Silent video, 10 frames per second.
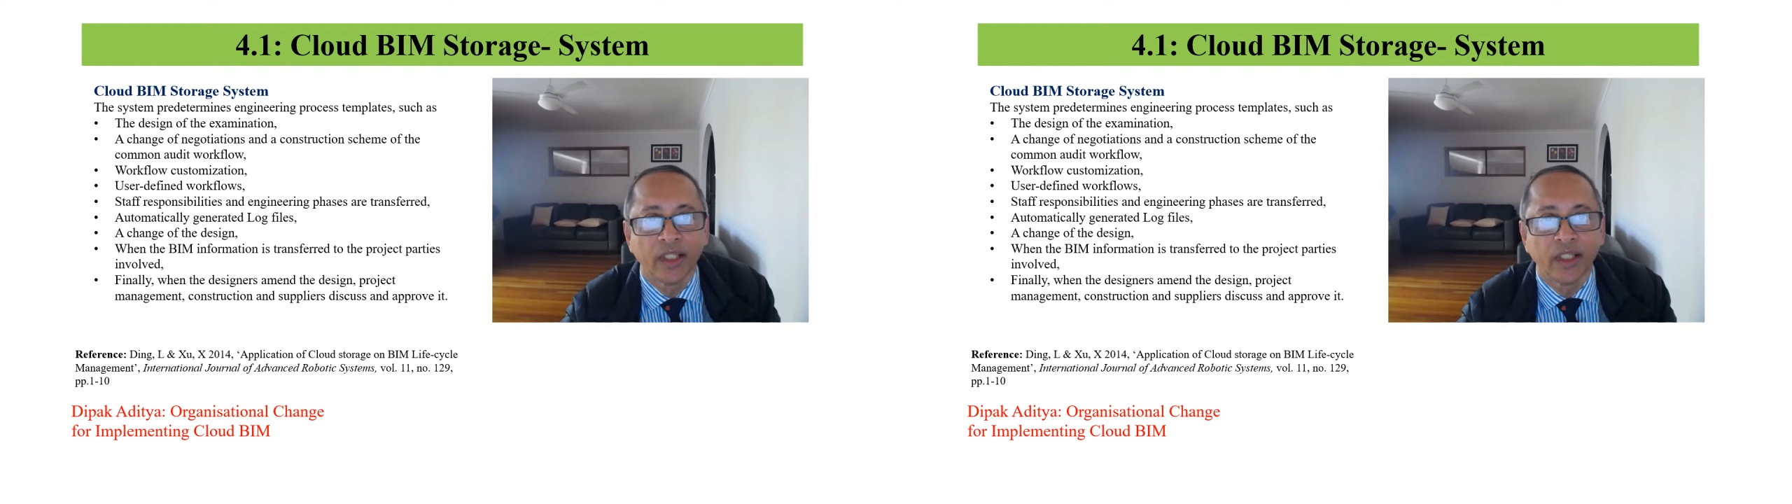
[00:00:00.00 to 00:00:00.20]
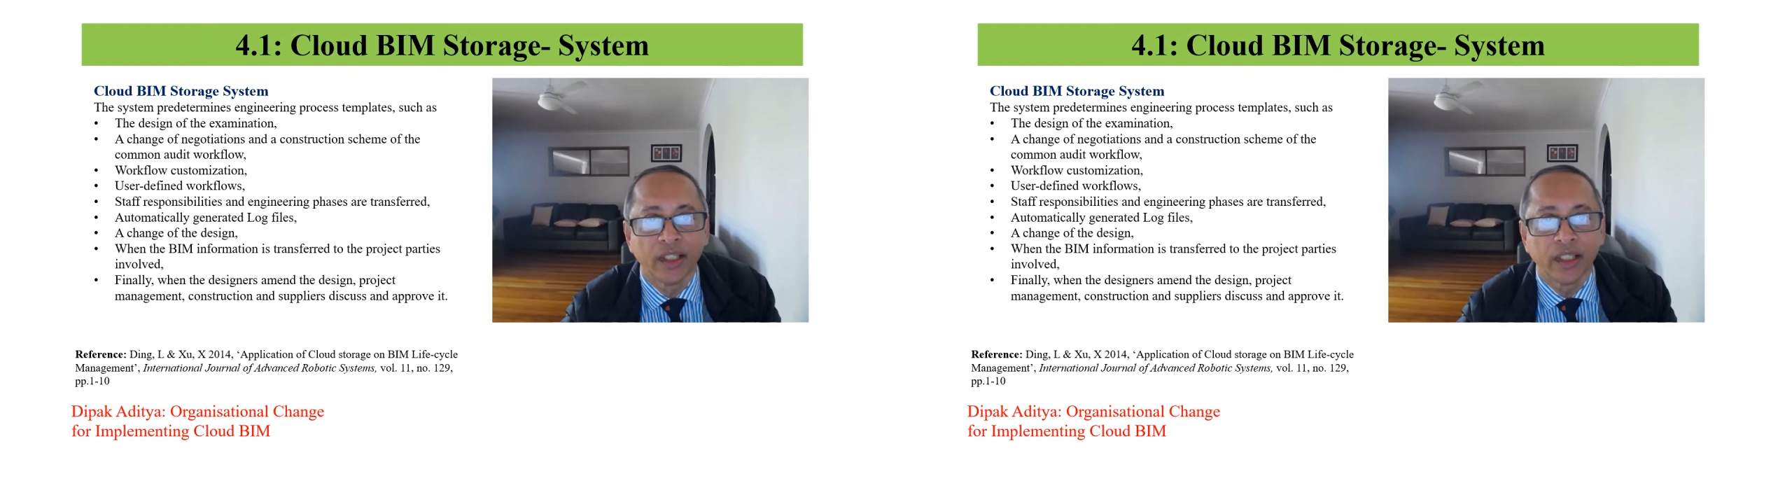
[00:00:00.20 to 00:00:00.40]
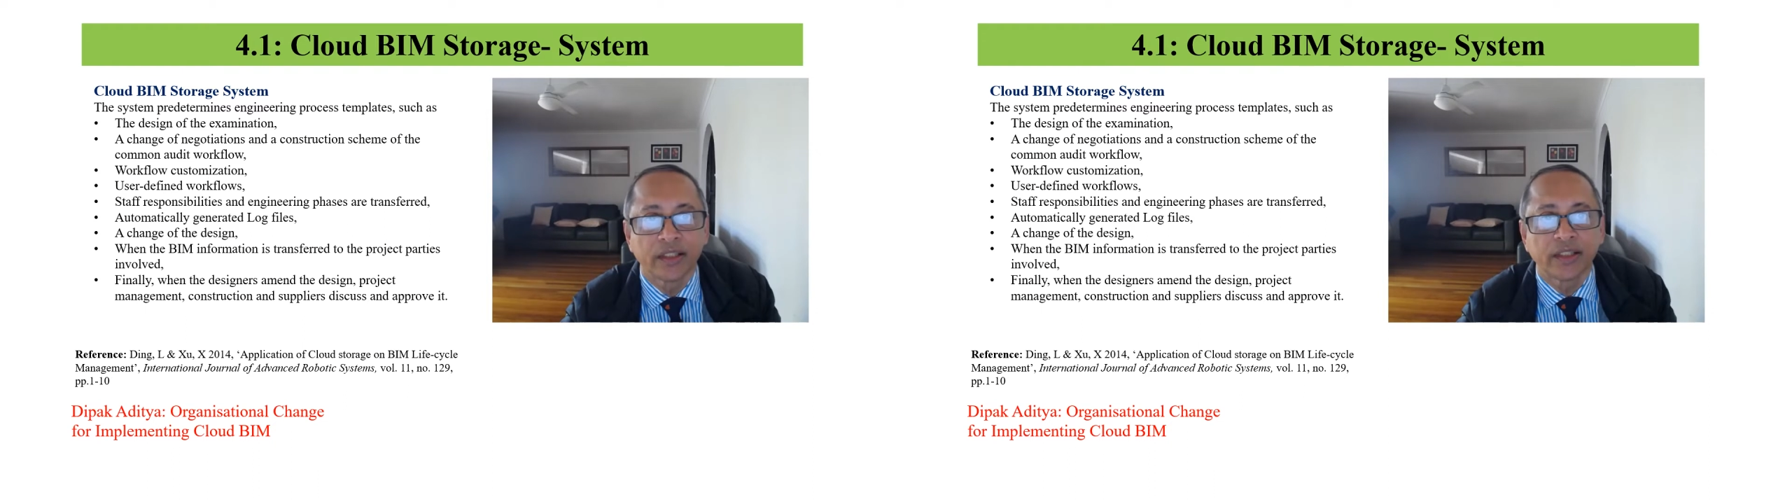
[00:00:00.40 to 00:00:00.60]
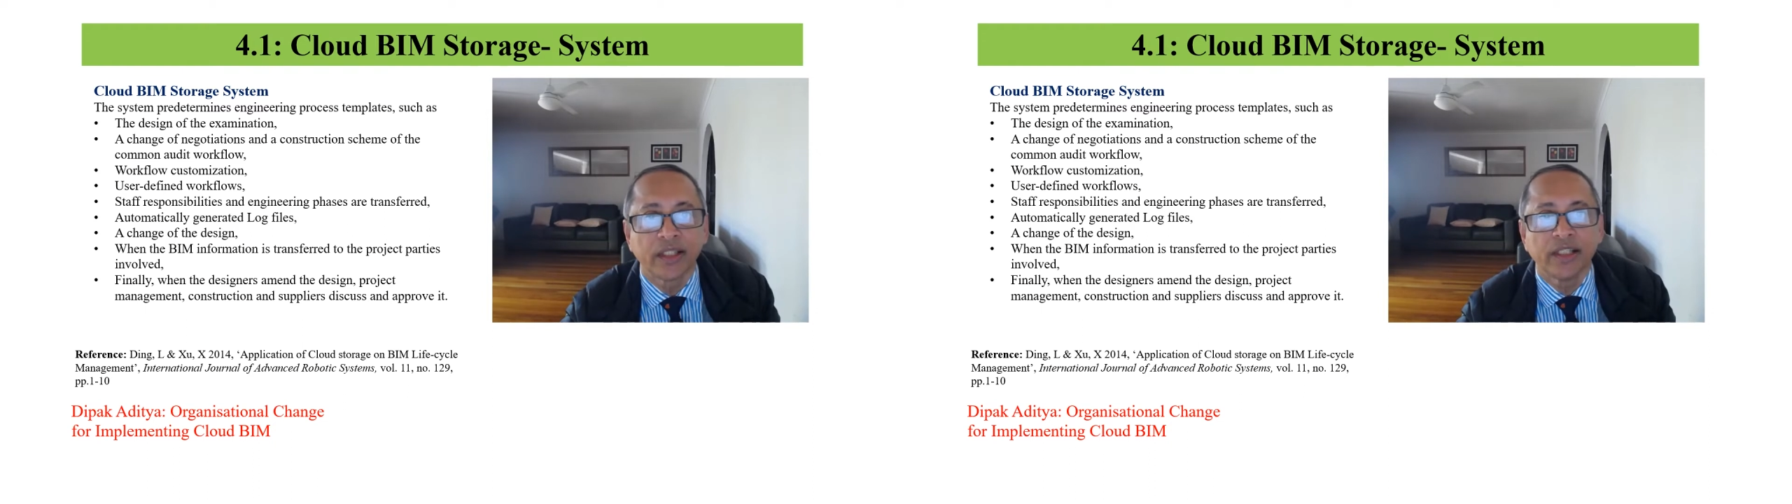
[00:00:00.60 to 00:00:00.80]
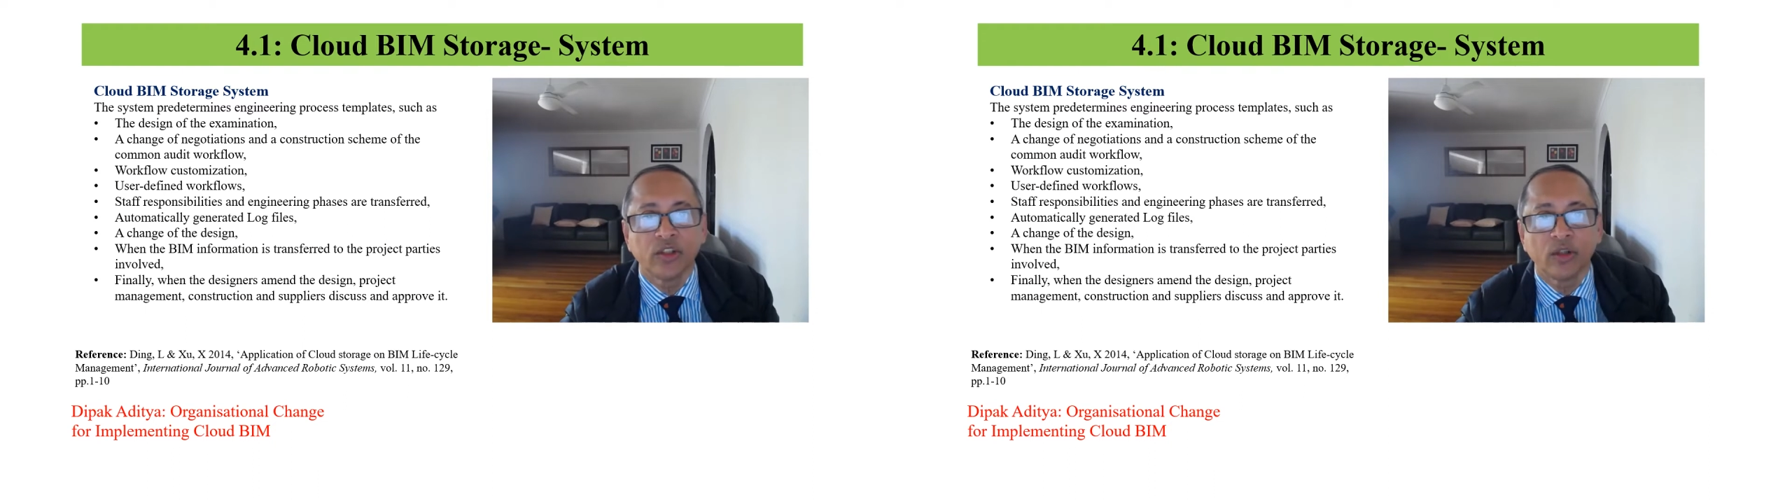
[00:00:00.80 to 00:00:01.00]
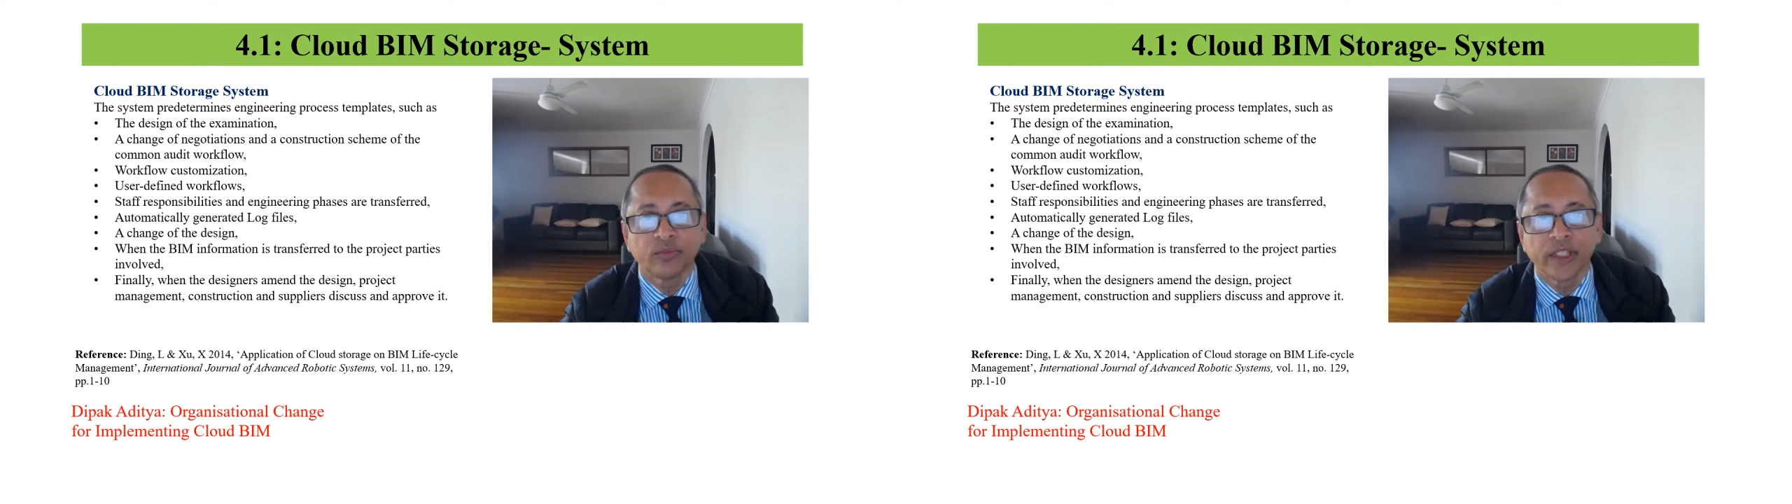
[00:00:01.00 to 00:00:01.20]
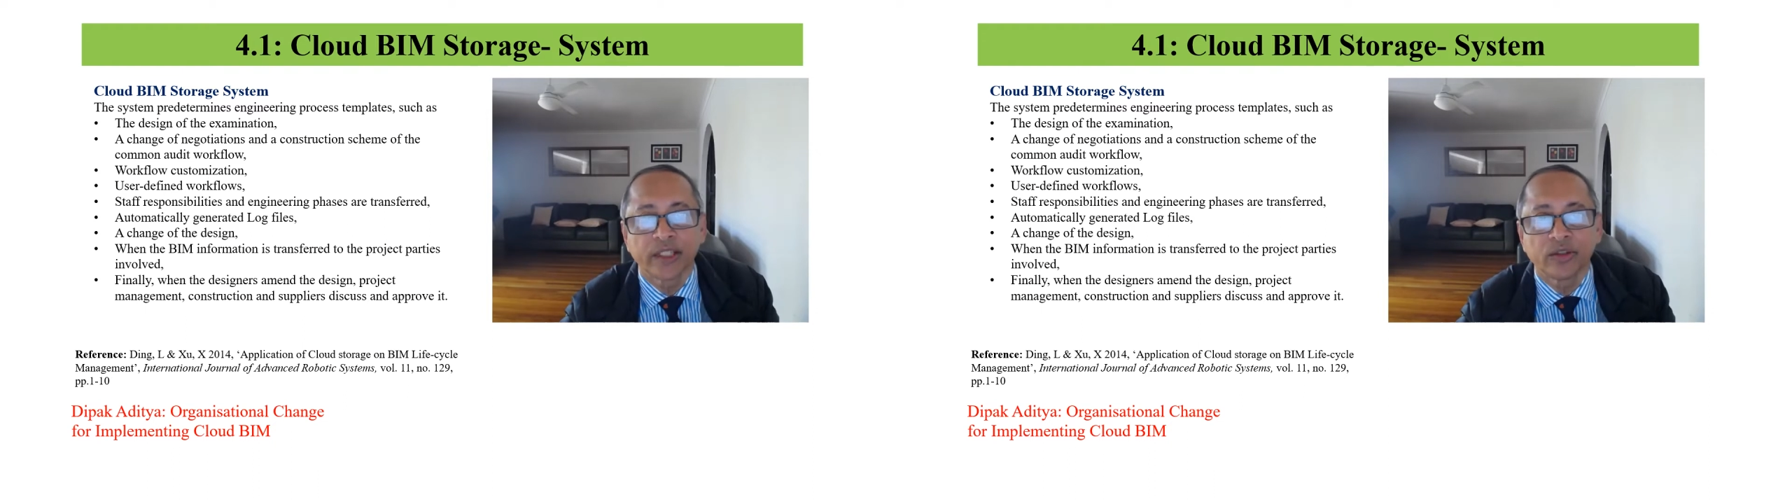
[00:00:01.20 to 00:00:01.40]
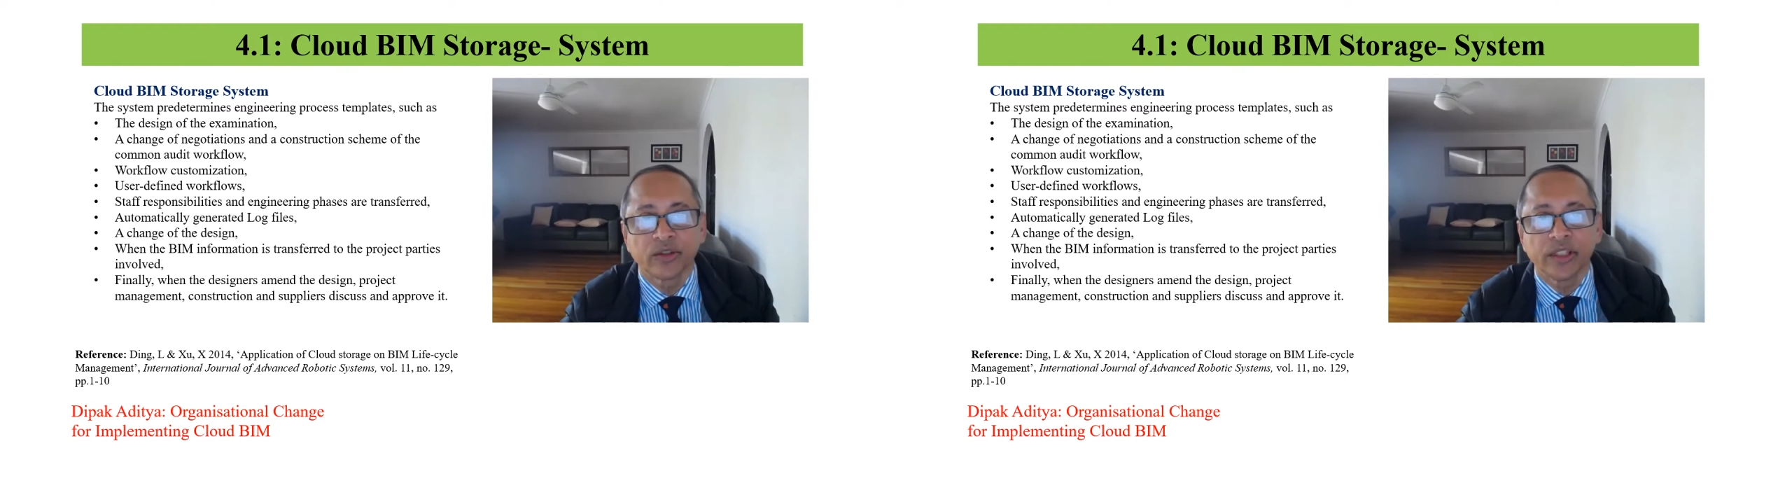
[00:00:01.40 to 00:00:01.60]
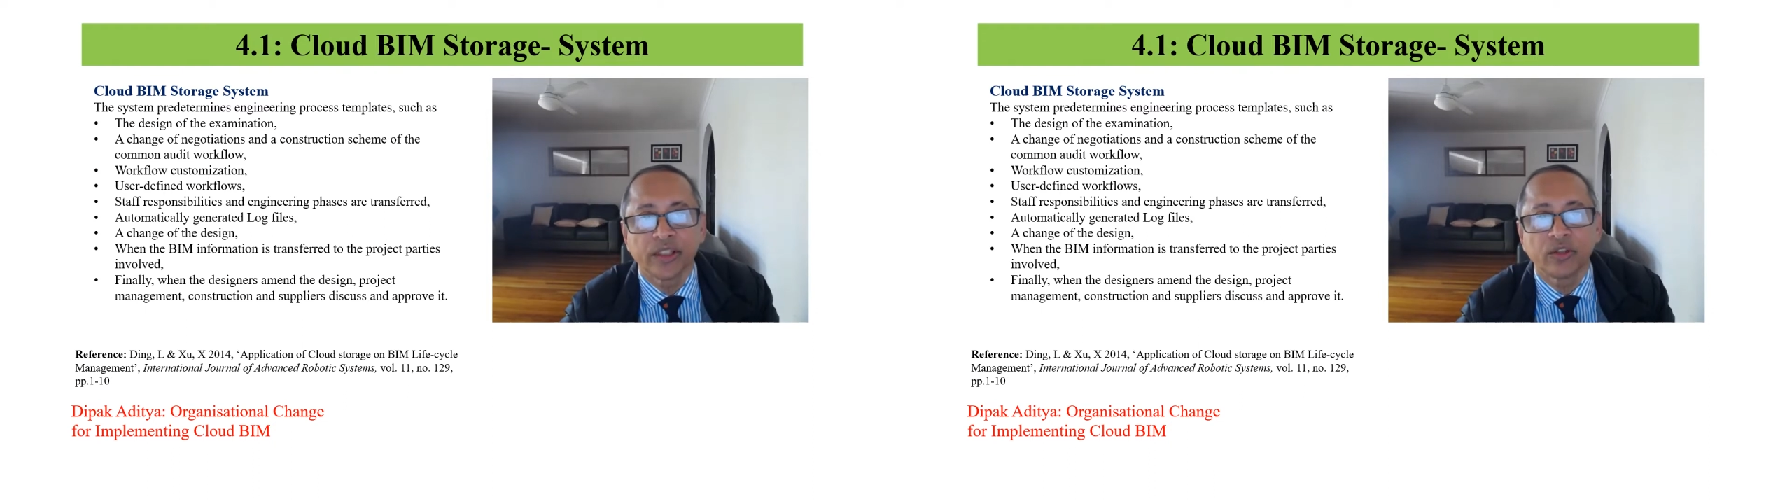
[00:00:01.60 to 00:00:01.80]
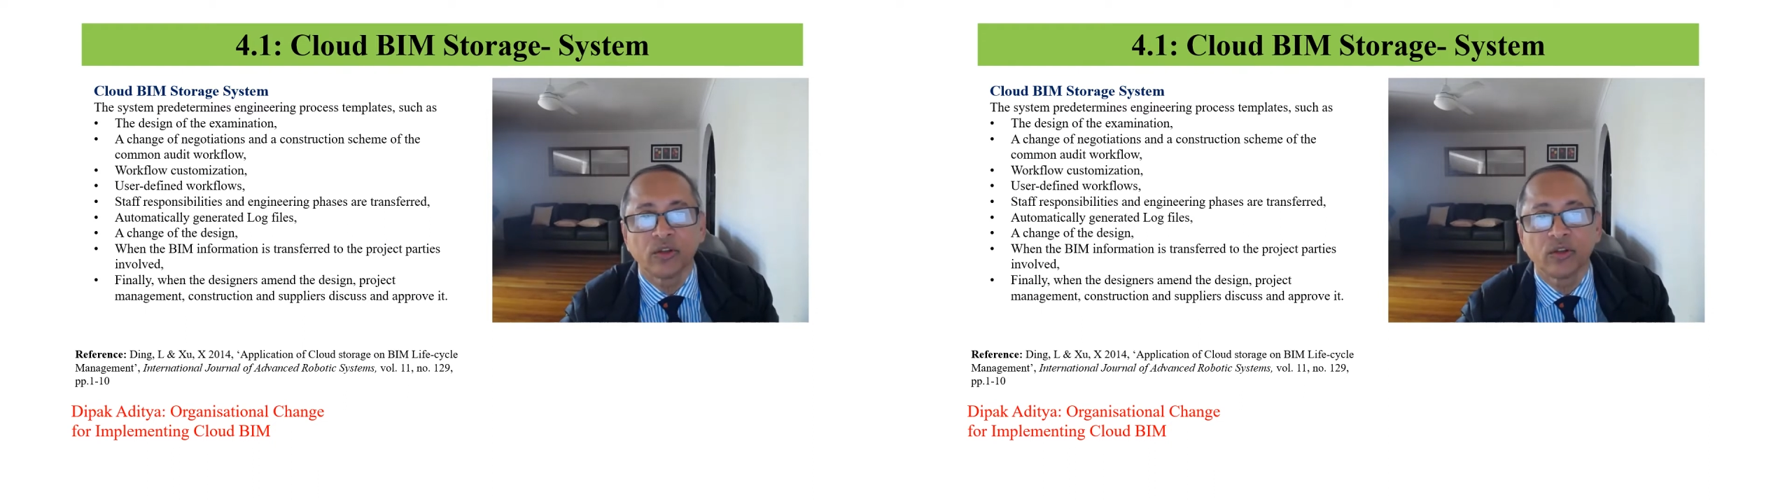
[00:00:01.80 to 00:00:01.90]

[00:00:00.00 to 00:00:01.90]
a change of negotiation